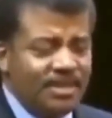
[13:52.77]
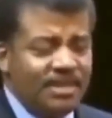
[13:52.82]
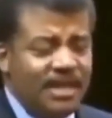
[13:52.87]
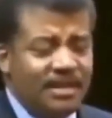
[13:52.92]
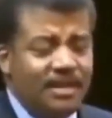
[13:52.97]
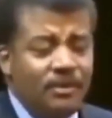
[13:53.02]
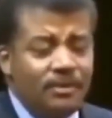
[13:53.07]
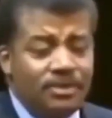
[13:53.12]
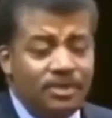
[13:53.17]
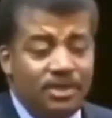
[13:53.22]

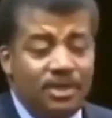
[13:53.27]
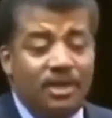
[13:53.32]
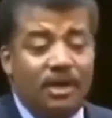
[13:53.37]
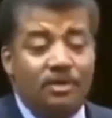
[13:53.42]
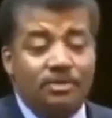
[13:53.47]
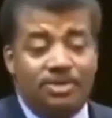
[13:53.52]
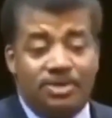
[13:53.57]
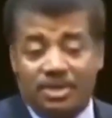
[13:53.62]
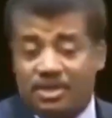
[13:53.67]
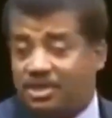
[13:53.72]
that's like going to
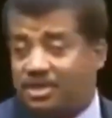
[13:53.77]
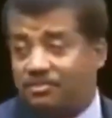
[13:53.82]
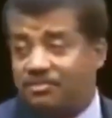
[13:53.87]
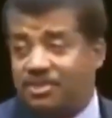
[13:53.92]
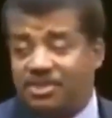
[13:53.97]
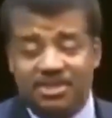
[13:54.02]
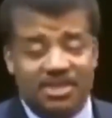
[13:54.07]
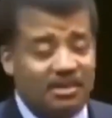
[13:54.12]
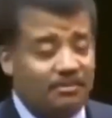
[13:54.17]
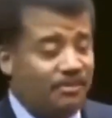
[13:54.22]
the ocean.
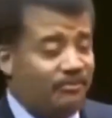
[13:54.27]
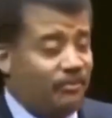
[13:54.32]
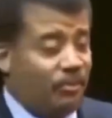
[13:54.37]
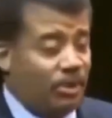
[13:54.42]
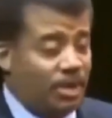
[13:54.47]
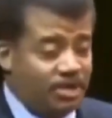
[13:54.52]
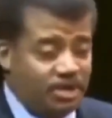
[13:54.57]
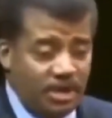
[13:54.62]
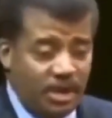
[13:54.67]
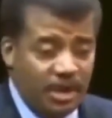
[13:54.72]
This has been said
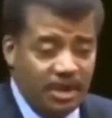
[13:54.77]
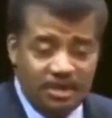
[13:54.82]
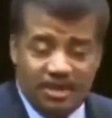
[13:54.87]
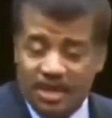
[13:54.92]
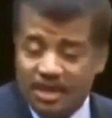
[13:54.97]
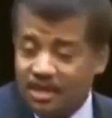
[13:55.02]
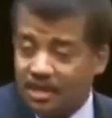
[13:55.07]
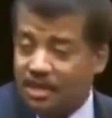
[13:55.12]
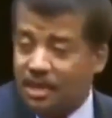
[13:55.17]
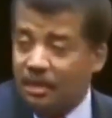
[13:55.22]
before,
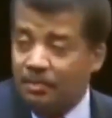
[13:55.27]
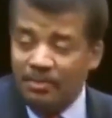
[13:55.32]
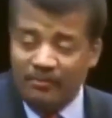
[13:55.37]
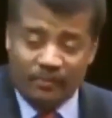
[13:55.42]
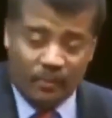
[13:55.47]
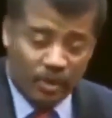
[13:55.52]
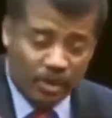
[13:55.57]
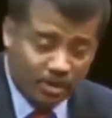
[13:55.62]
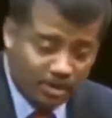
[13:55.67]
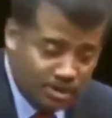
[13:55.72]
taking a
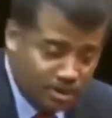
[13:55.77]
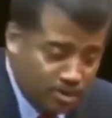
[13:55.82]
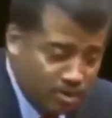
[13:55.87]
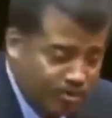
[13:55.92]
cup of water,